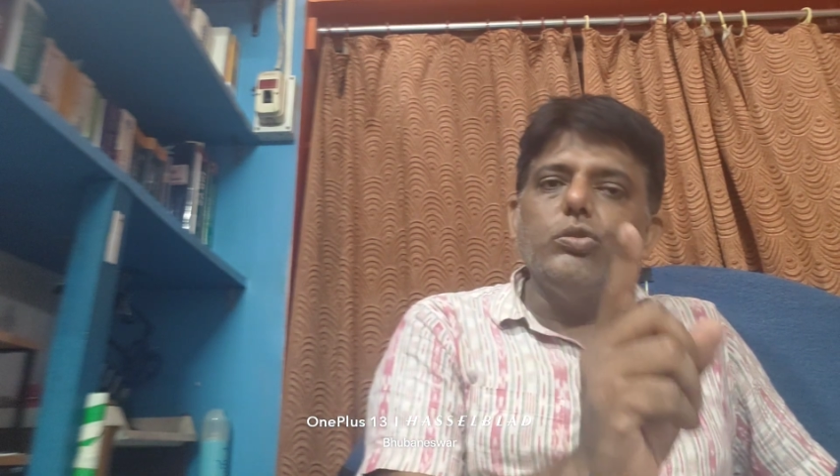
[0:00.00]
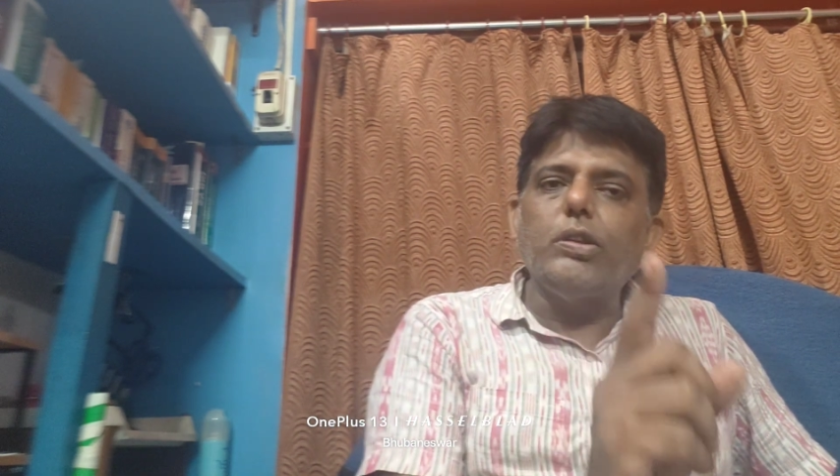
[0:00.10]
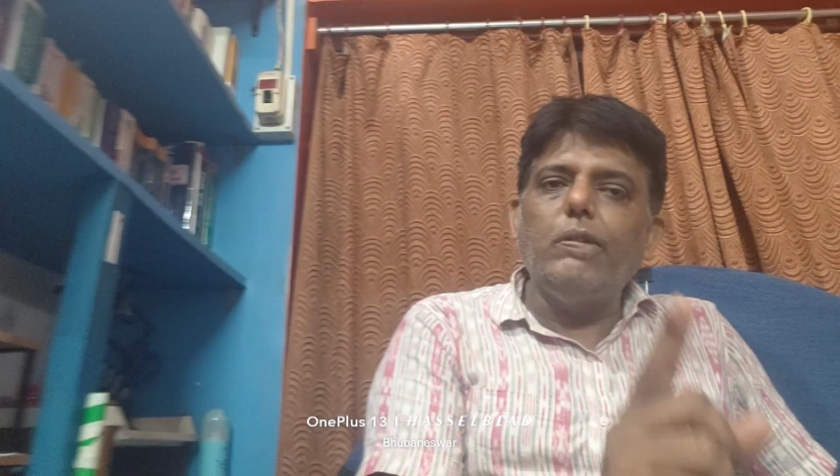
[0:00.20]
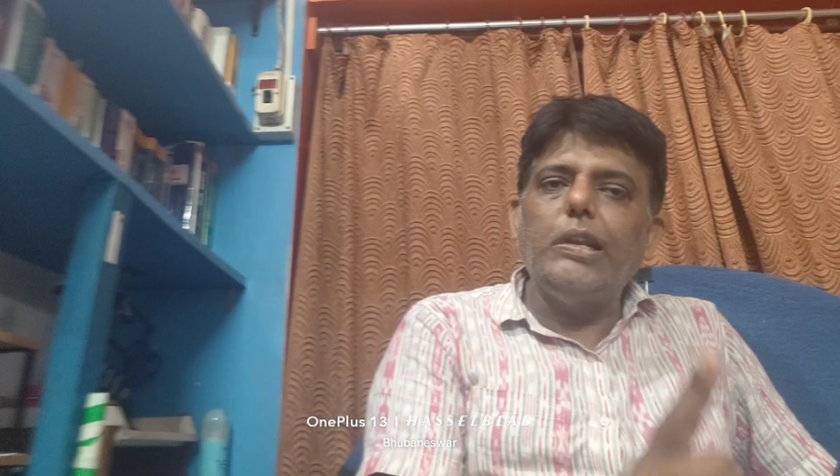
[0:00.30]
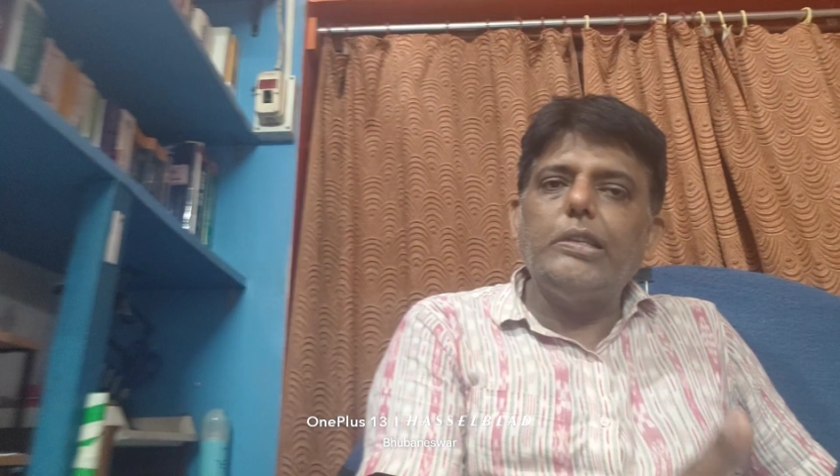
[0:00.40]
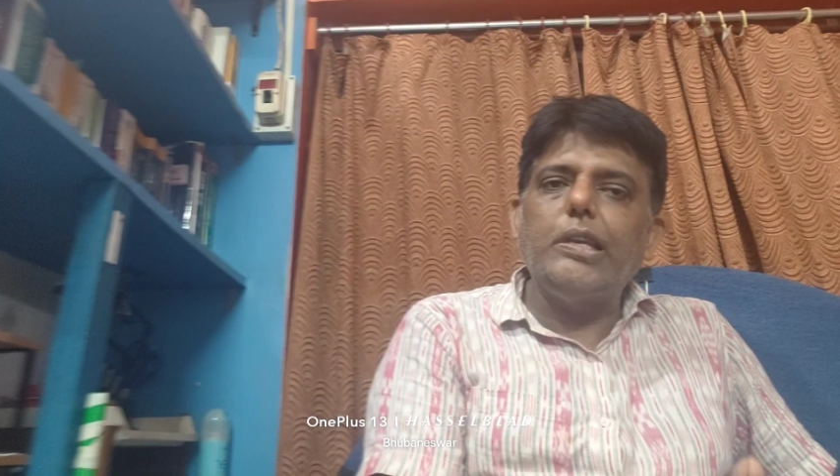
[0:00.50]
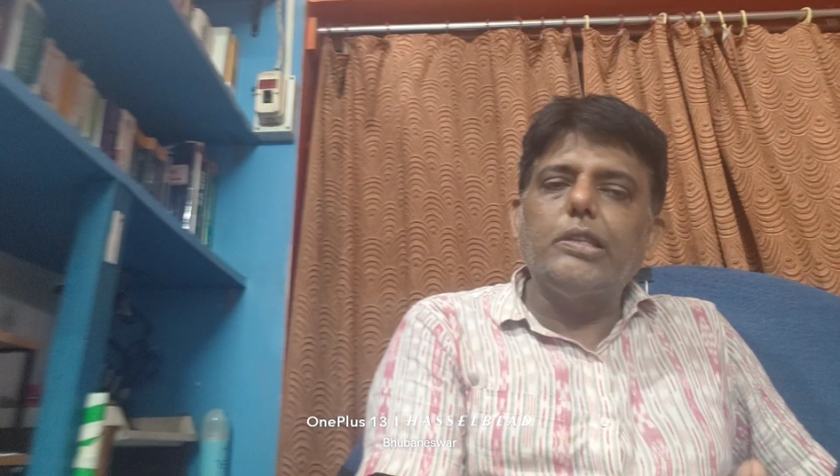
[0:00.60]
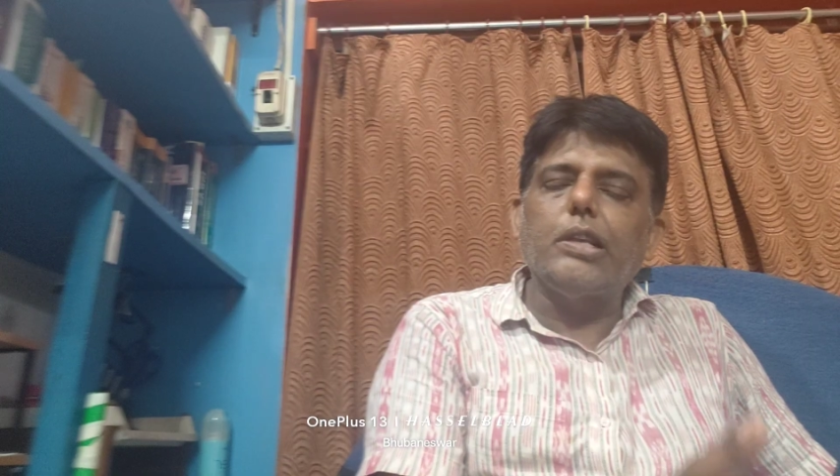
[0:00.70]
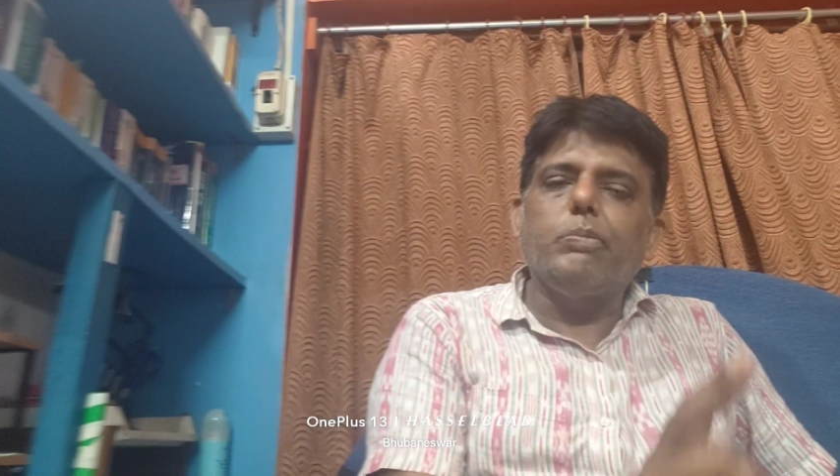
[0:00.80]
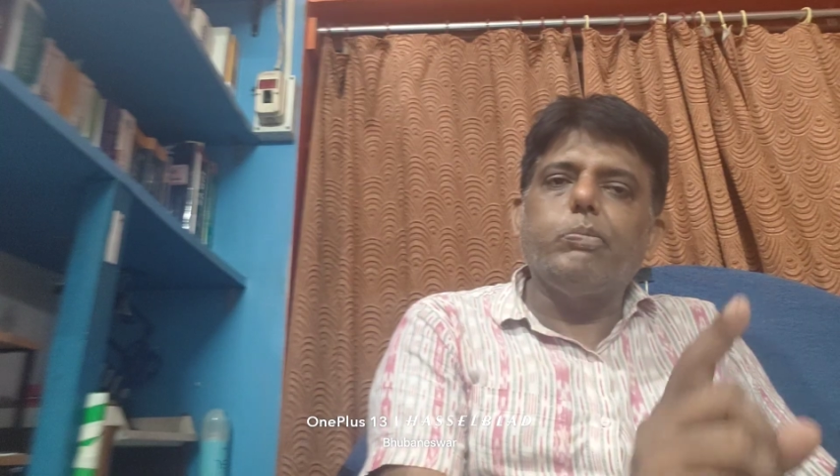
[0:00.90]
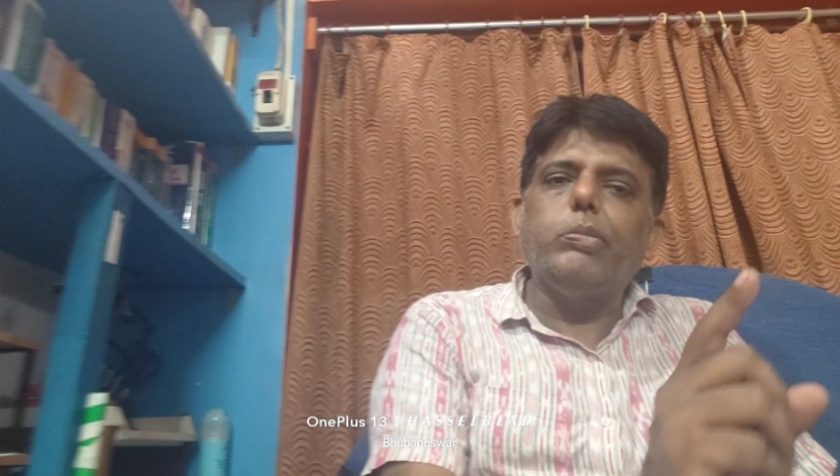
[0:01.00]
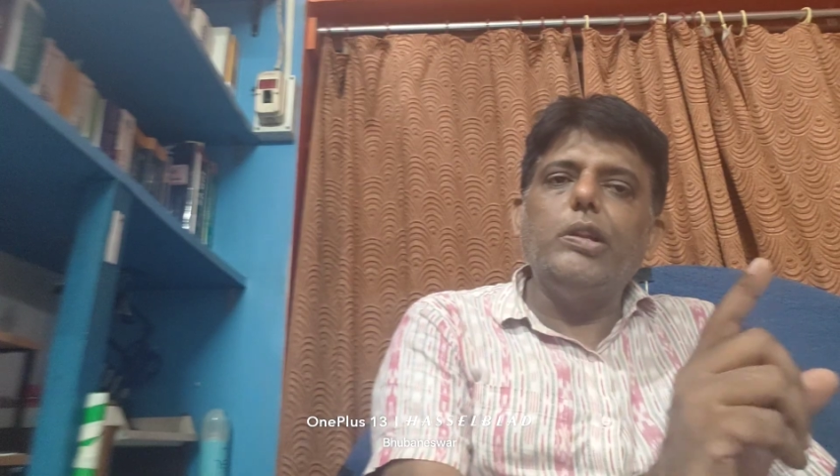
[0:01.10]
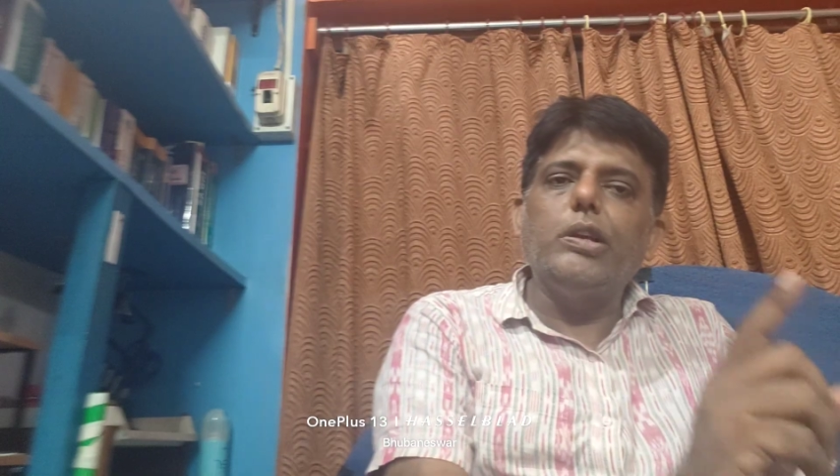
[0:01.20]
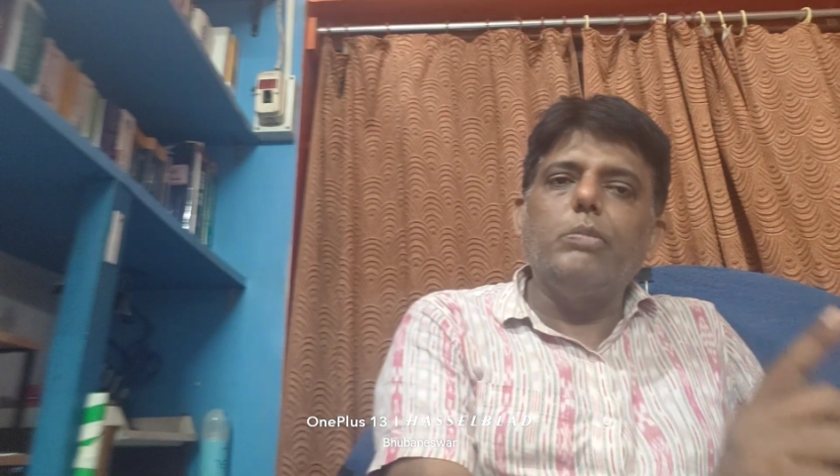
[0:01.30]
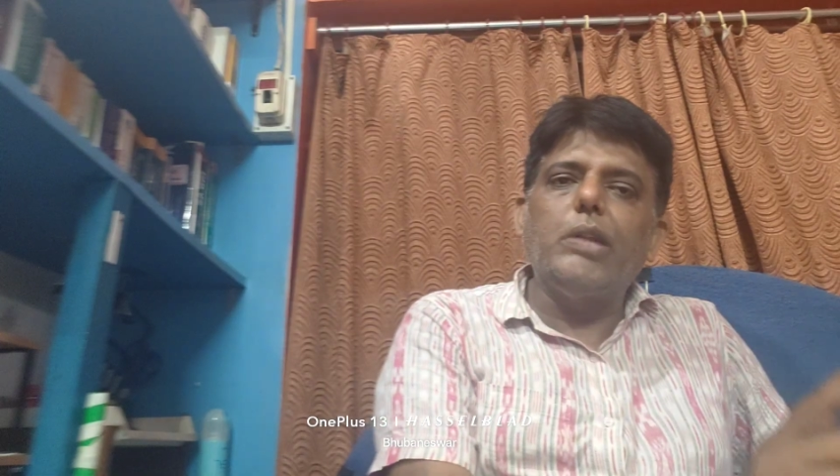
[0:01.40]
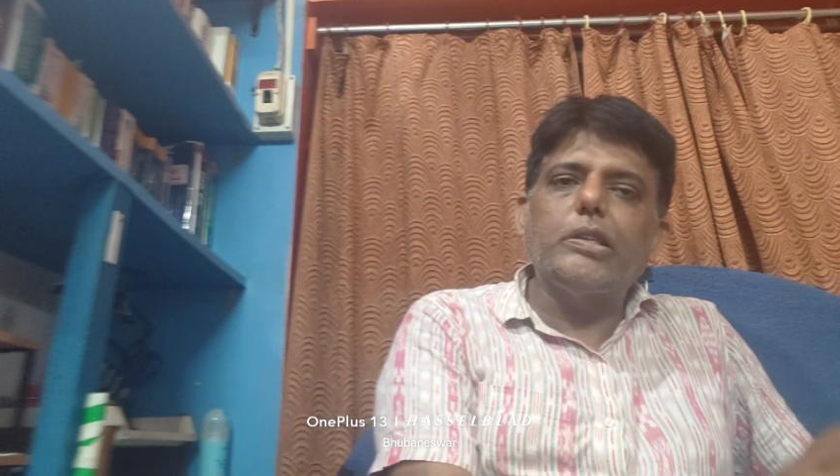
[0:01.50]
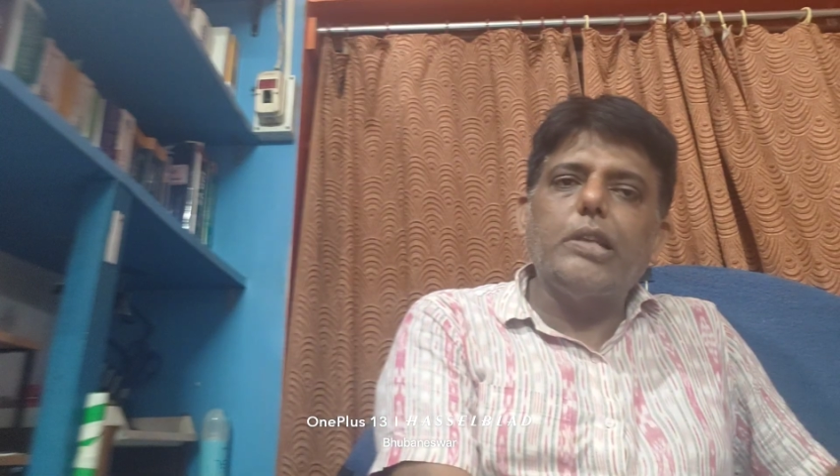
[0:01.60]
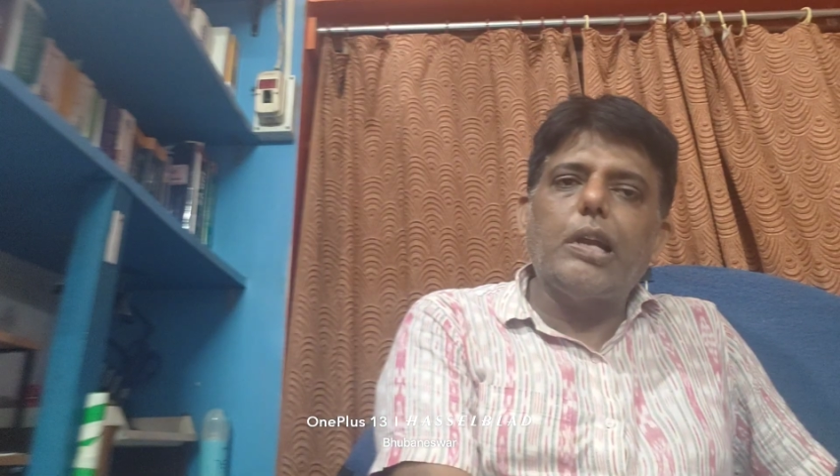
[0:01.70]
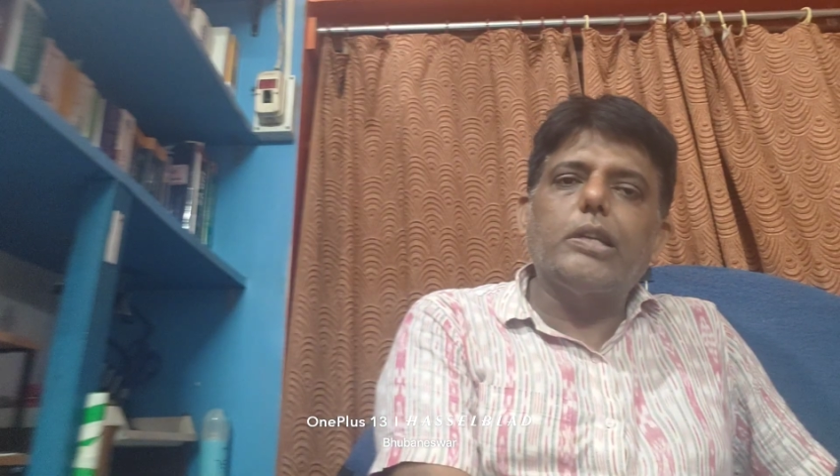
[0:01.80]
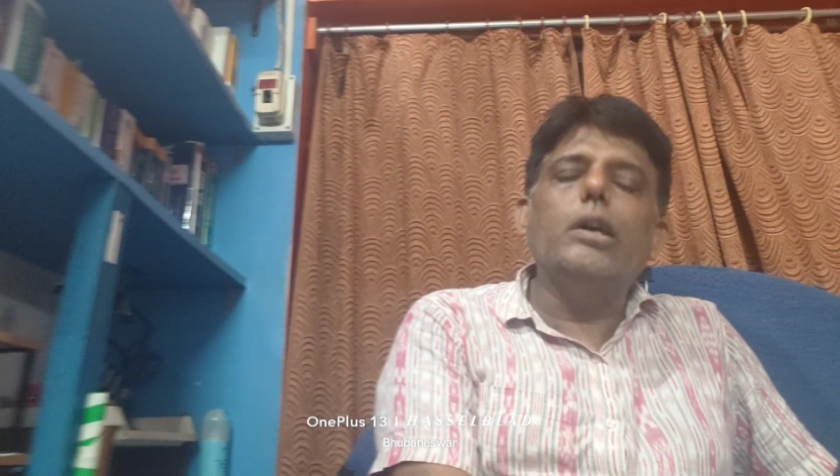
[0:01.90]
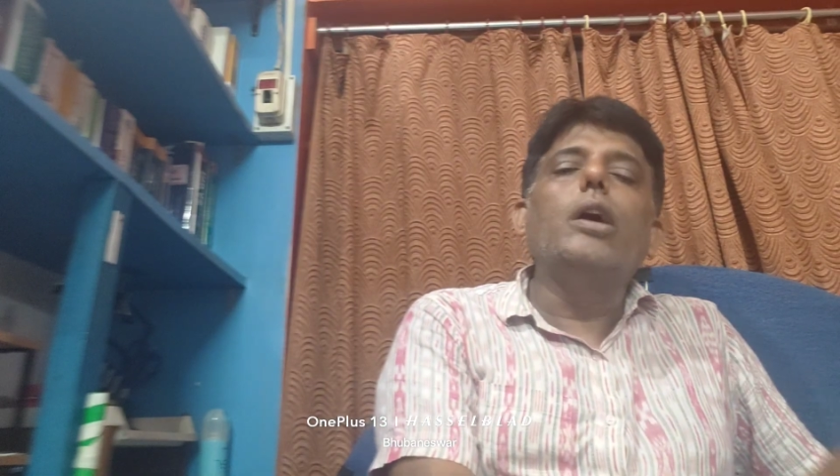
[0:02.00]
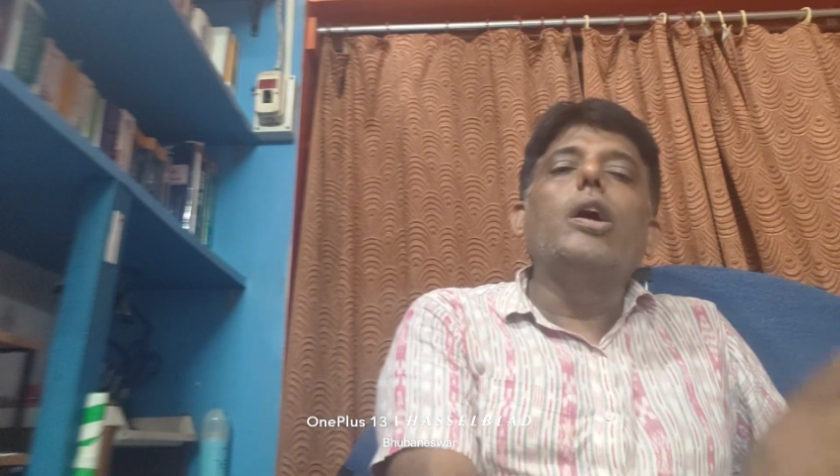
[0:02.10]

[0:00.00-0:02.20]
276 of Income Tax Act